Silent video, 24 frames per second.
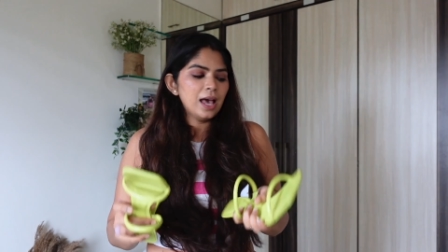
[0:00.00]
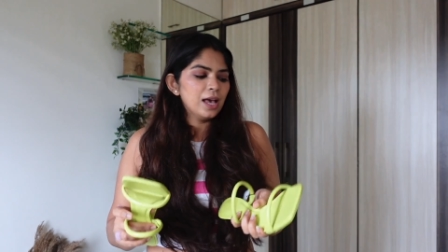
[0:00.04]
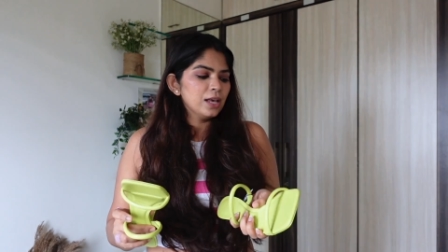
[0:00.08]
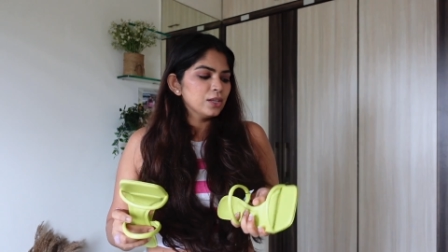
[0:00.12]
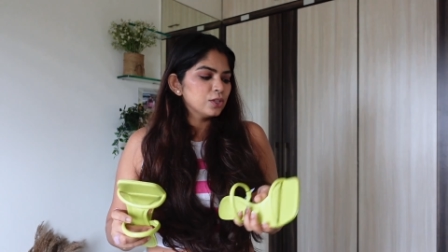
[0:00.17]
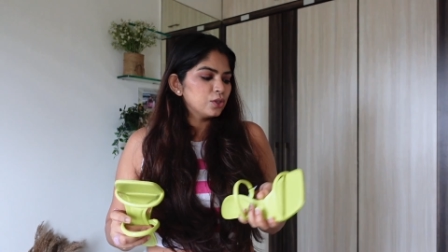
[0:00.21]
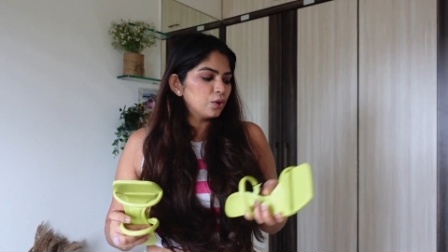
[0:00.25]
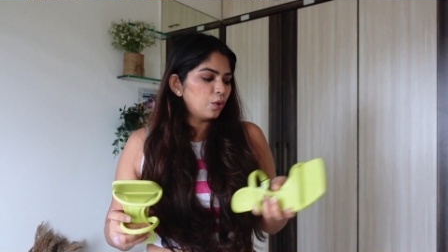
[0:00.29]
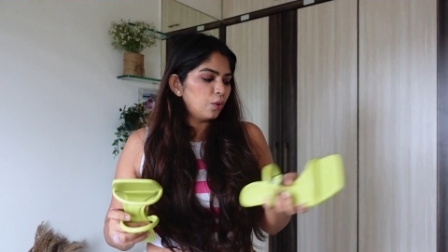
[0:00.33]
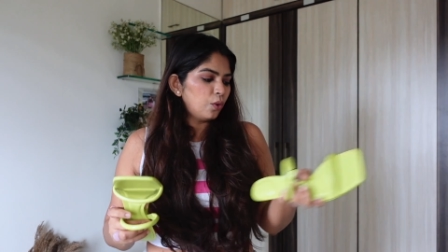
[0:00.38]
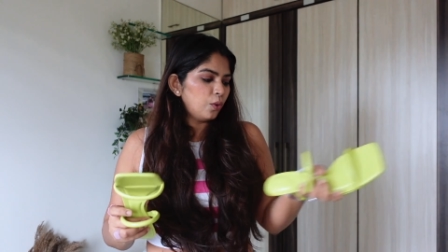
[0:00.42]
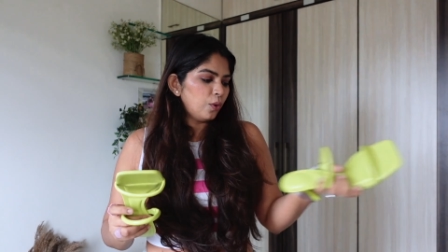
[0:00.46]

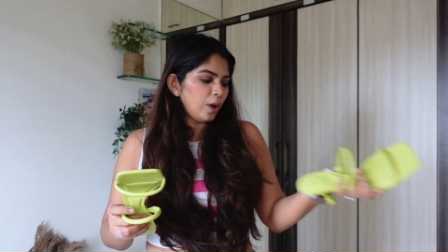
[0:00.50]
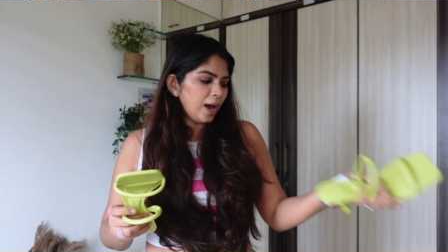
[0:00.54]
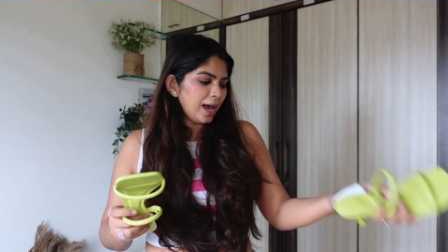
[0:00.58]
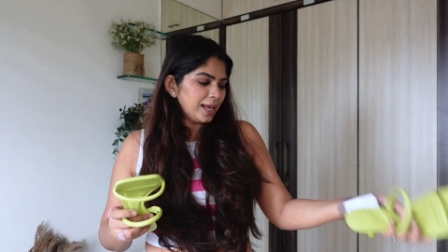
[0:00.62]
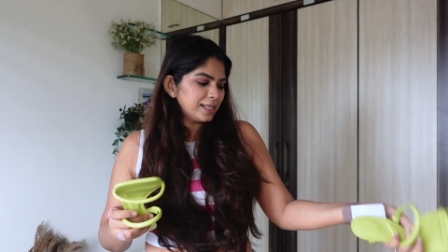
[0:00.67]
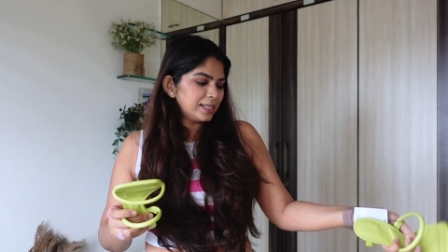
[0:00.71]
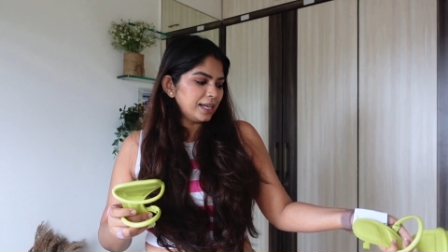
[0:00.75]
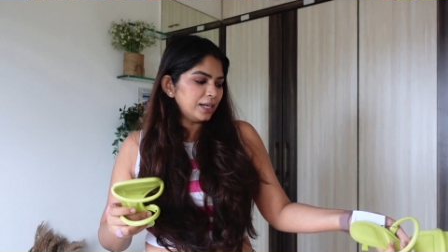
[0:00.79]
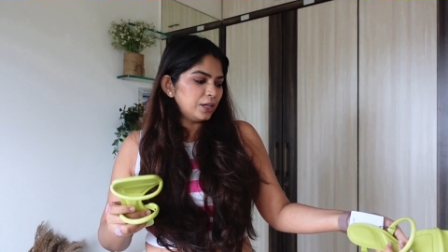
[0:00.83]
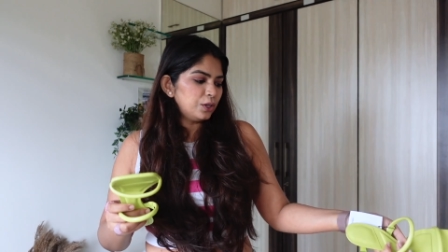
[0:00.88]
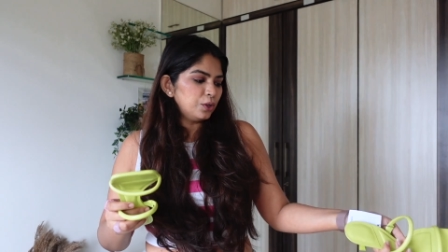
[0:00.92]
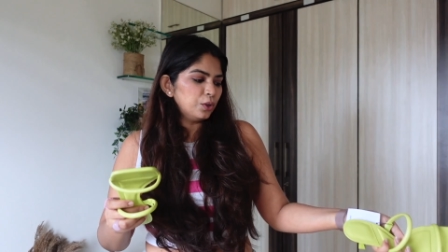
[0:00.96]
So
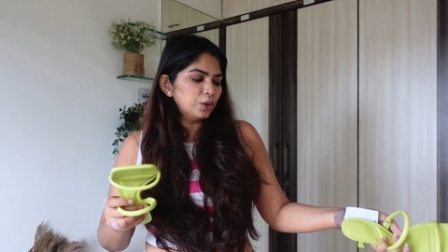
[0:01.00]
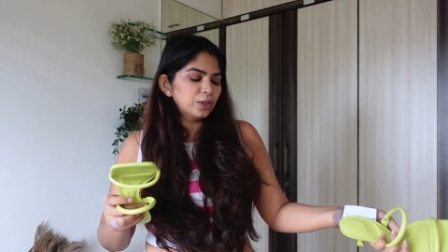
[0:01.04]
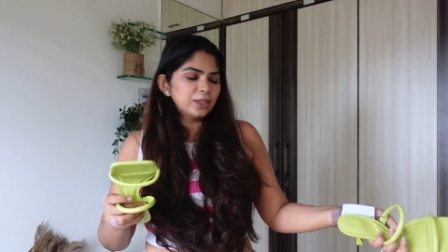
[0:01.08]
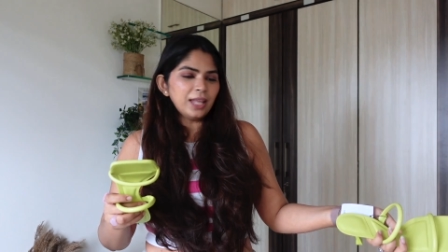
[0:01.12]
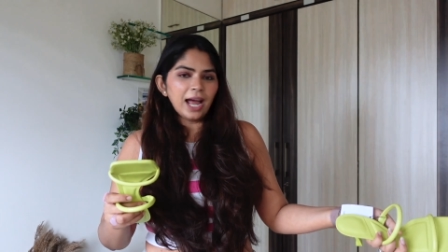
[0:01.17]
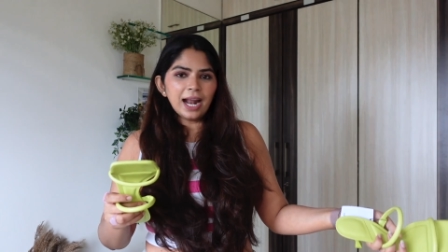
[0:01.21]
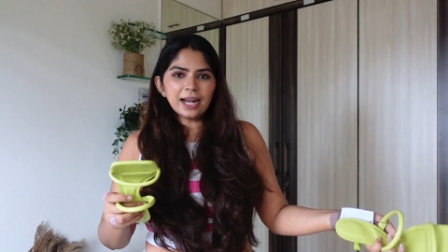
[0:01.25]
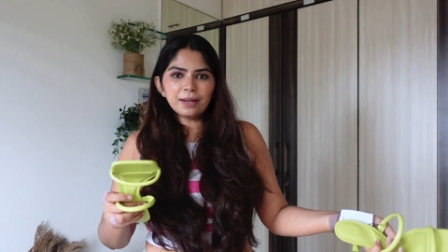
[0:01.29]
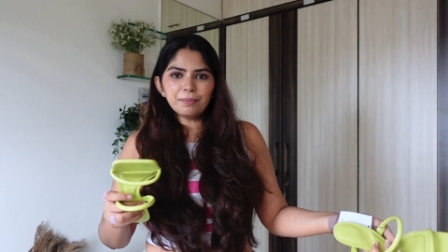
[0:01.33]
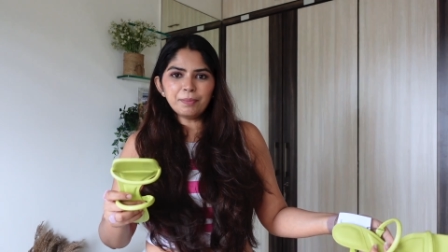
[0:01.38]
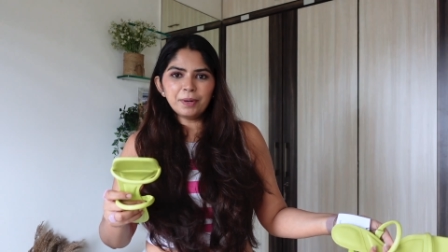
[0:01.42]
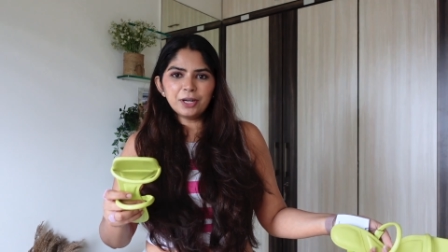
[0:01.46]
as I took
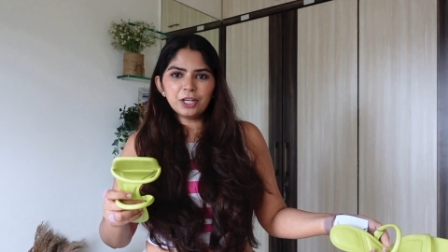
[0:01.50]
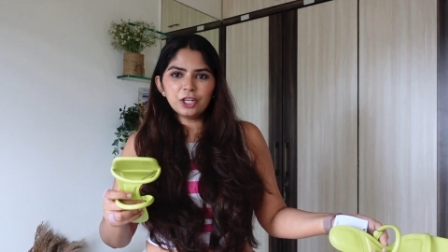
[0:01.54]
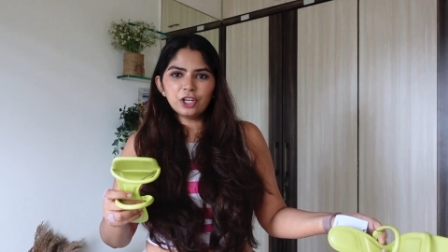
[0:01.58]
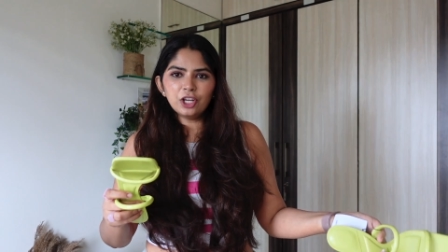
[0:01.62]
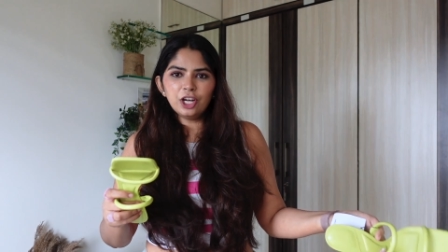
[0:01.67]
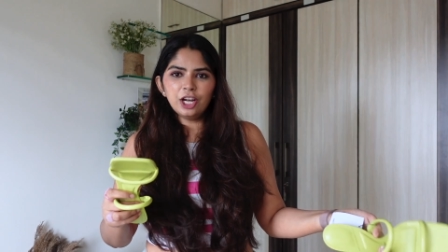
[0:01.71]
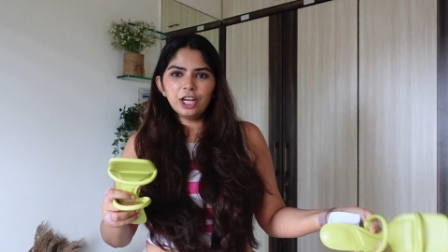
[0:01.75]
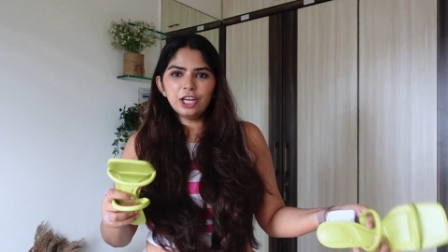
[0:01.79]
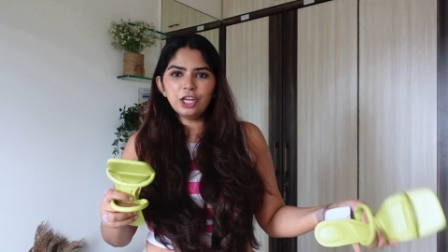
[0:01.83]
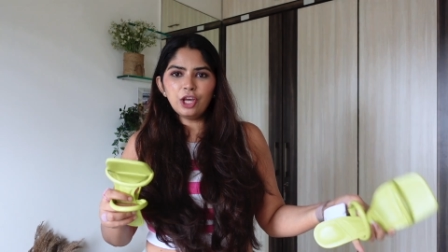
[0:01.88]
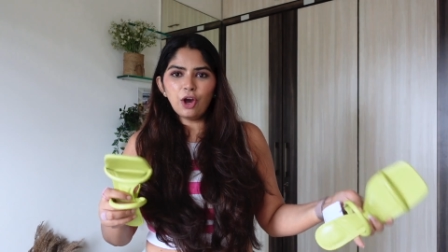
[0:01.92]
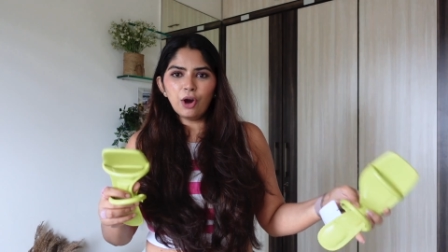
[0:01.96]
that
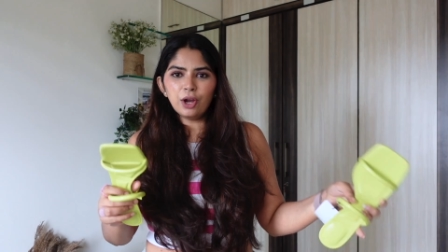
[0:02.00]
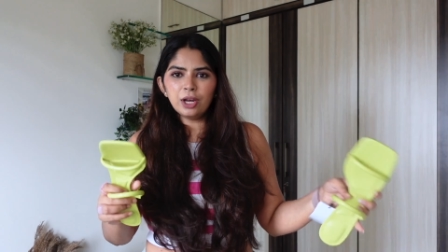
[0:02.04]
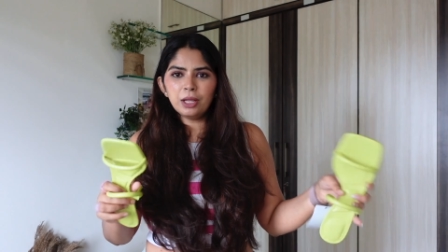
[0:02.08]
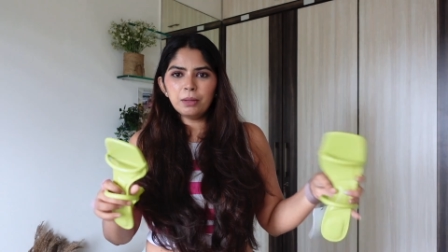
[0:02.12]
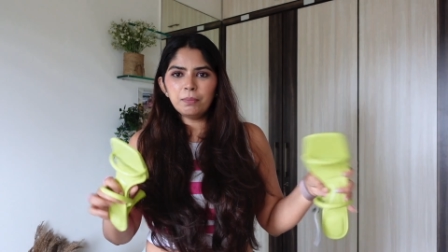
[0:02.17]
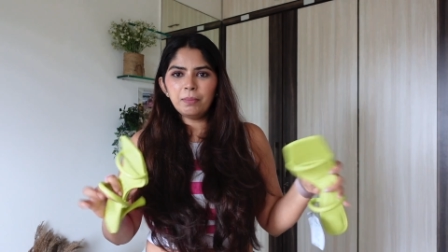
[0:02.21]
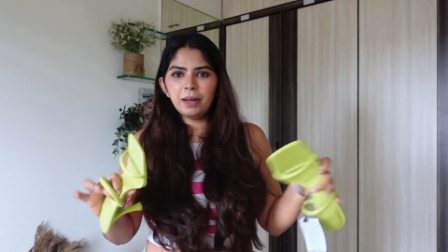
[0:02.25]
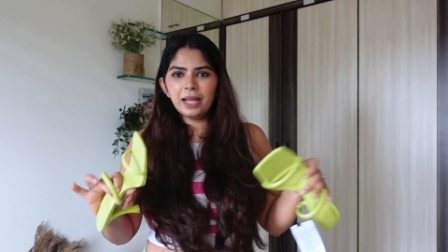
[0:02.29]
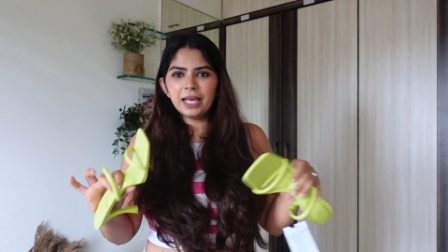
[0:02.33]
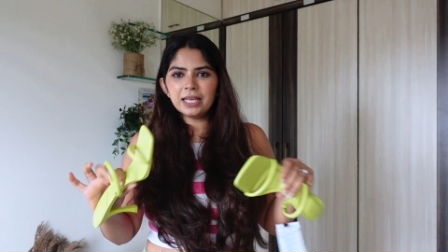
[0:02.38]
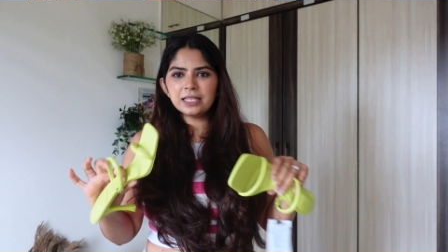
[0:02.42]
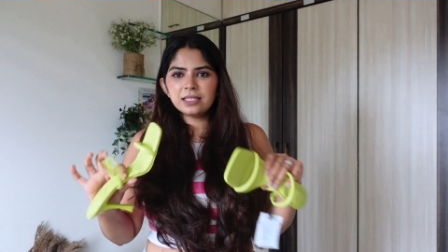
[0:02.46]
particular neon-y
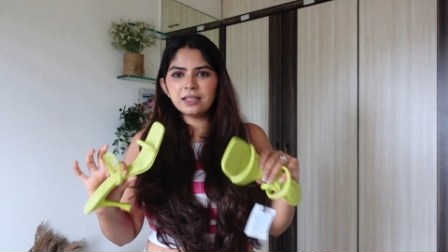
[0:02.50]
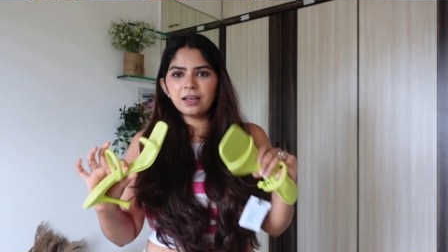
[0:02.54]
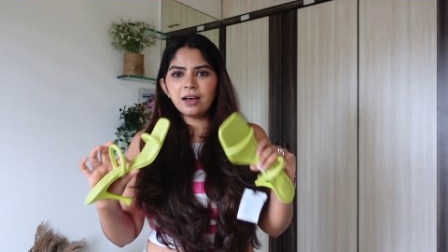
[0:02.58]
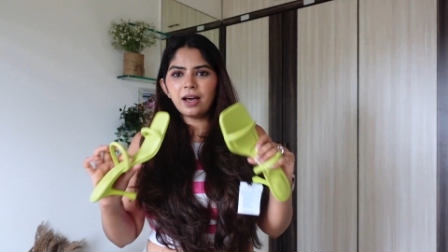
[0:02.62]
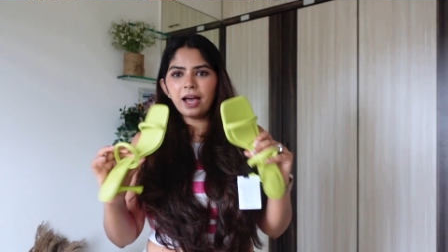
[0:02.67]
blazer,